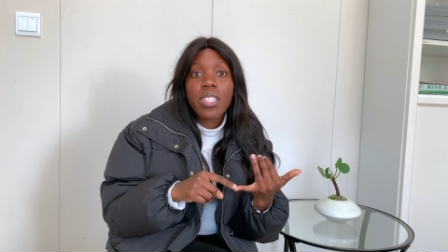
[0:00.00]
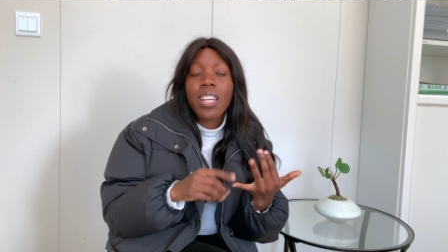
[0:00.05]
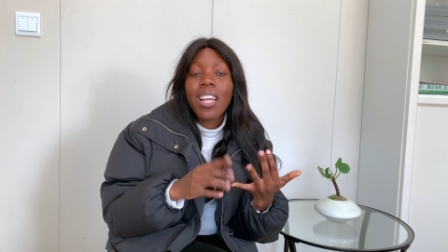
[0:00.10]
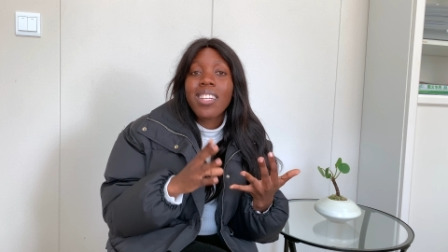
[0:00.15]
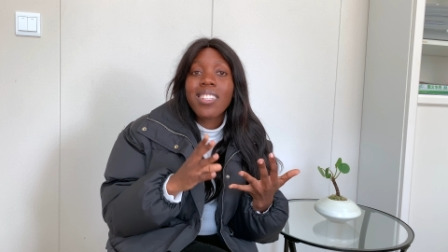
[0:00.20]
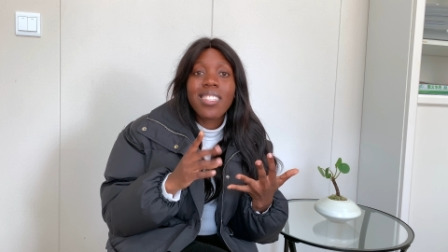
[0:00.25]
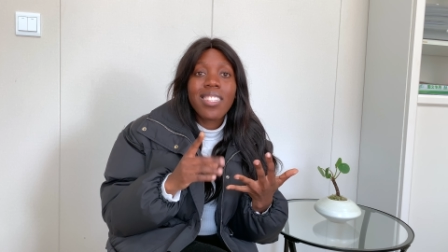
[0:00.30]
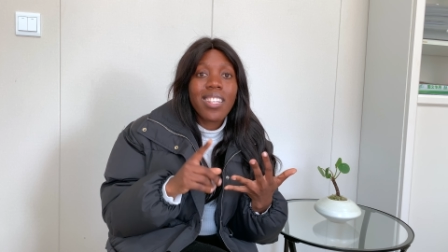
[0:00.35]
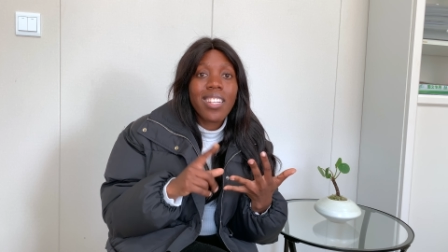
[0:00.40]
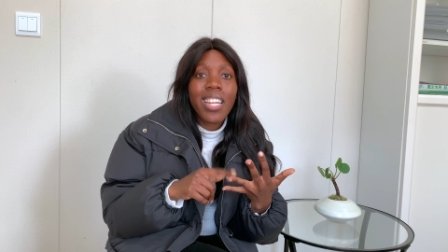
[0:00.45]

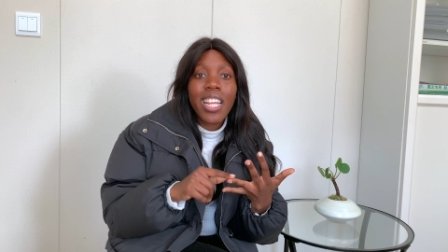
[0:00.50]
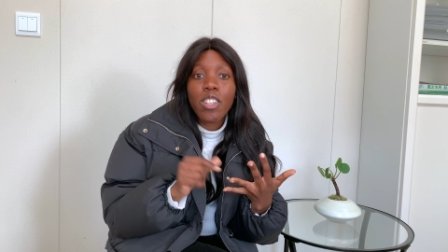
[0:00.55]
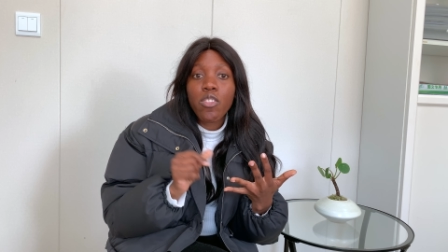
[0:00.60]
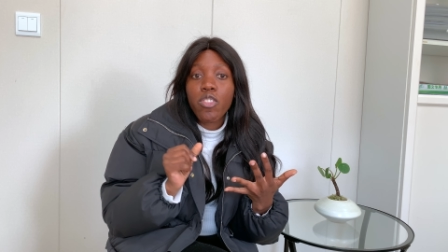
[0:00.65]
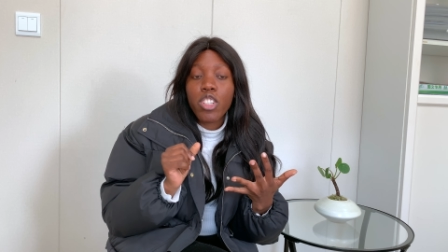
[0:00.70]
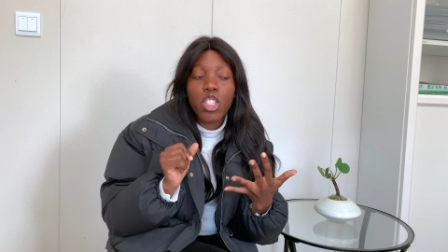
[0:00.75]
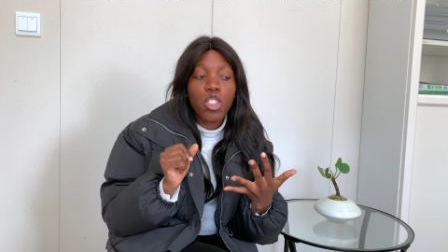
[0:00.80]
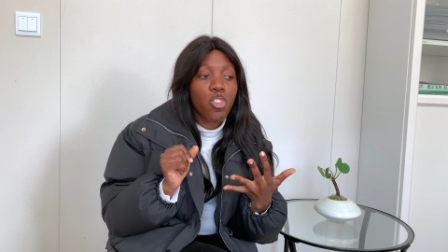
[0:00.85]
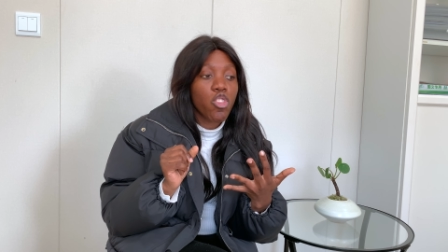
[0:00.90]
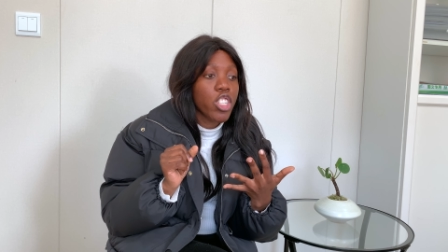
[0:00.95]
internet
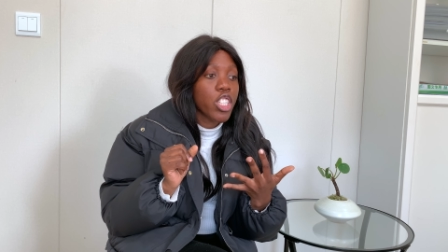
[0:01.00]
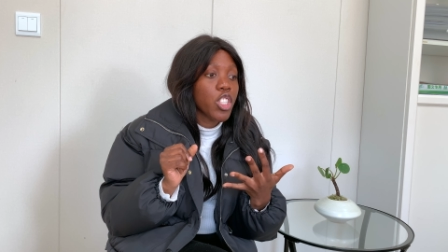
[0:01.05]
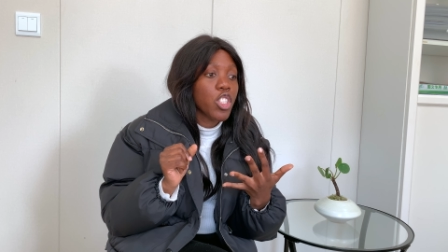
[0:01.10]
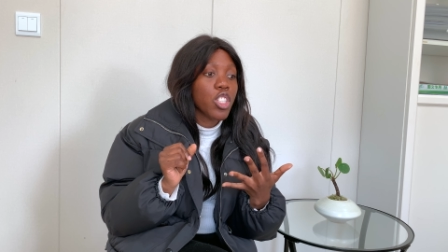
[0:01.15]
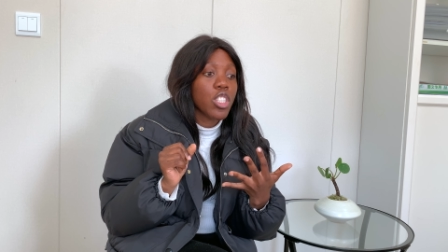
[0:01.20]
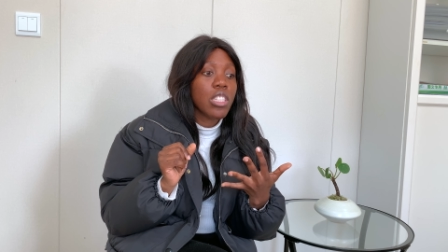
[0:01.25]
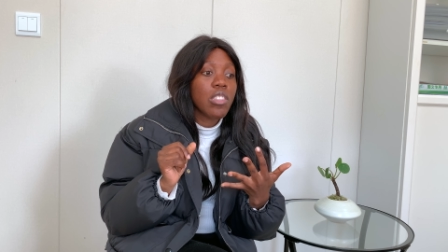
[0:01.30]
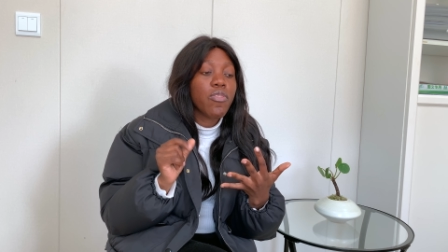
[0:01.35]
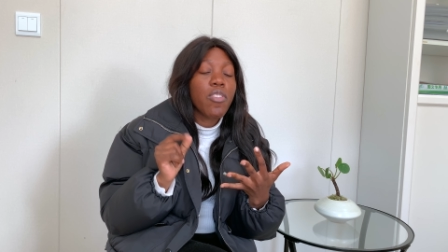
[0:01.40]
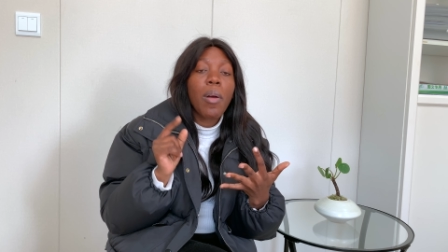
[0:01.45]

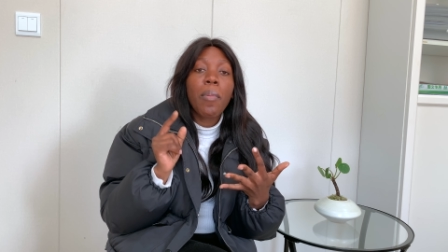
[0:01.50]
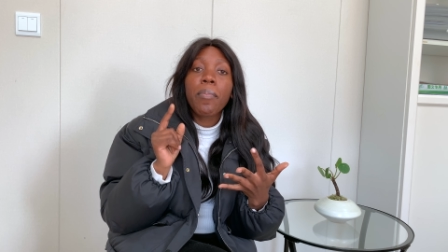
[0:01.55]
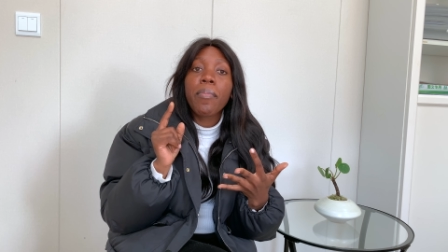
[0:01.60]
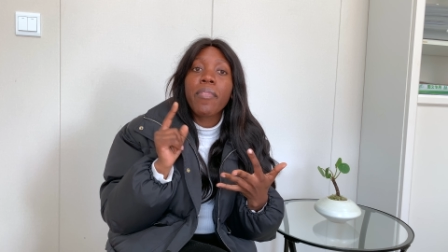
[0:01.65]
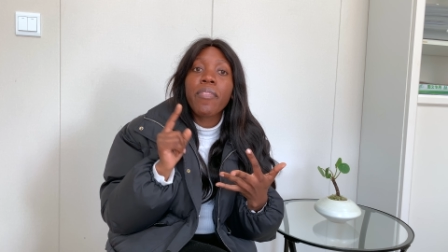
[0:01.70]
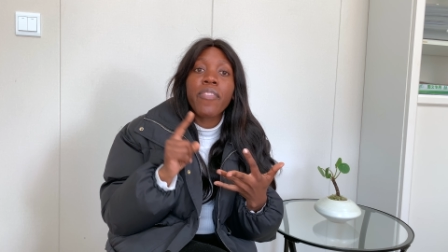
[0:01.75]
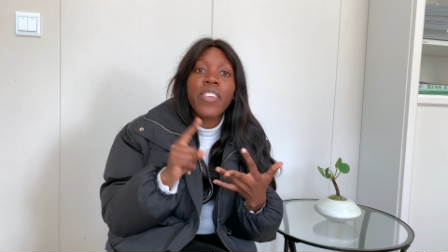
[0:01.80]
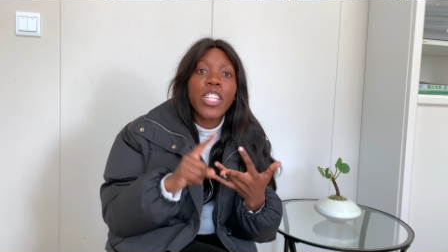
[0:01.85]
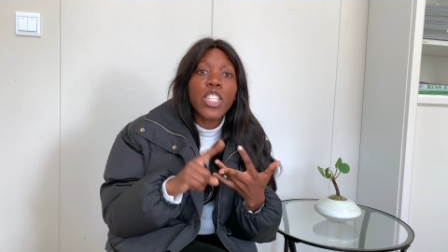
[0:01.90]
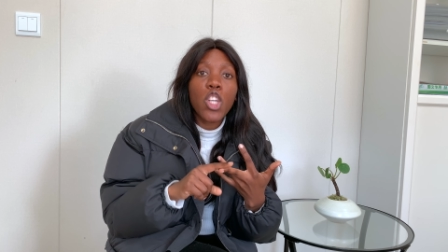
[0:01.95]
restrictions,
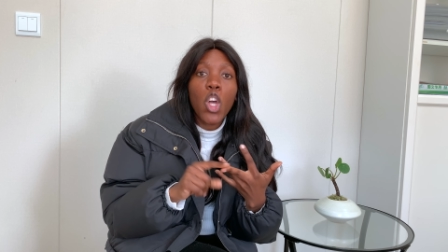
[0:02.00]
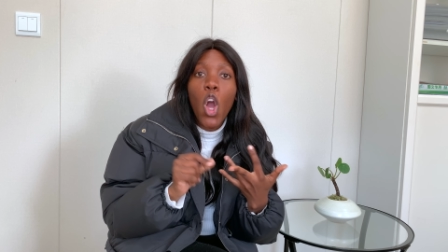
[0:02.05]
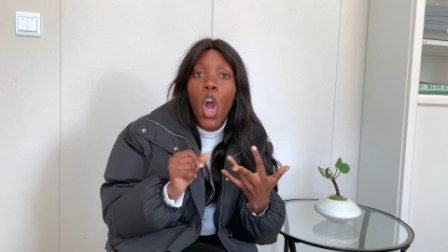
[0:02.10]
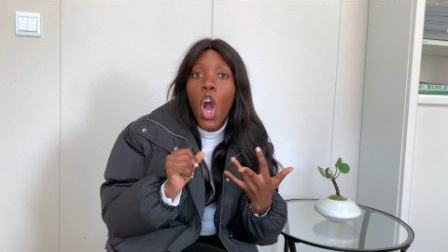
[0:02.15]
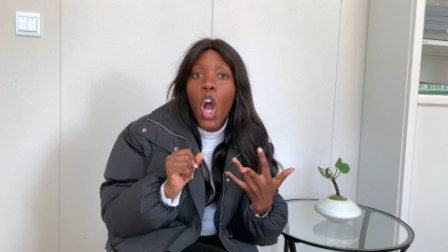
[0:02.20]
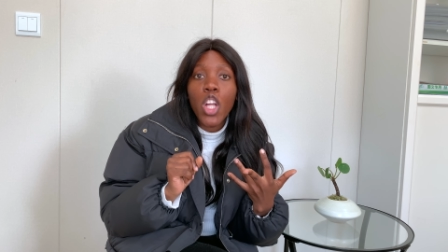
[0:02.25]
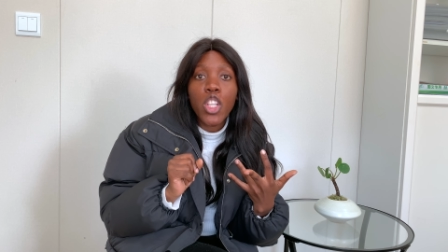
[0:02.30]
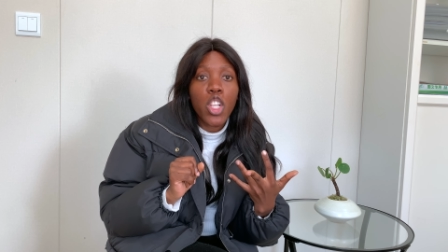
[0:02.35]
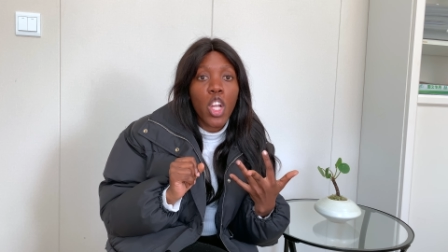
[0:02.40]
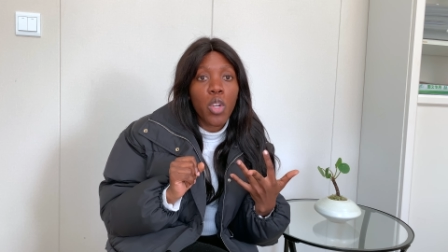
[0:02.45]
from Visa
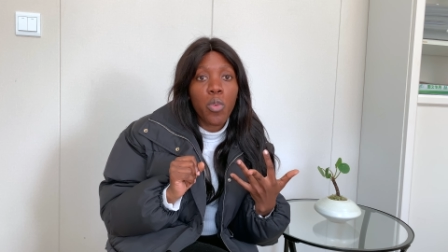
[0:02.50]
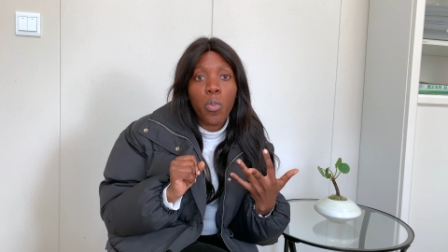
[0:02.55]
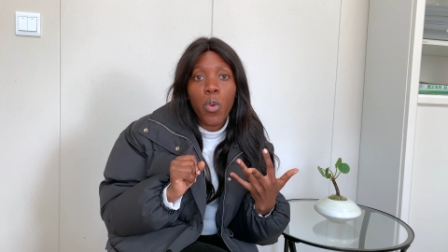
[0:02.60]
card not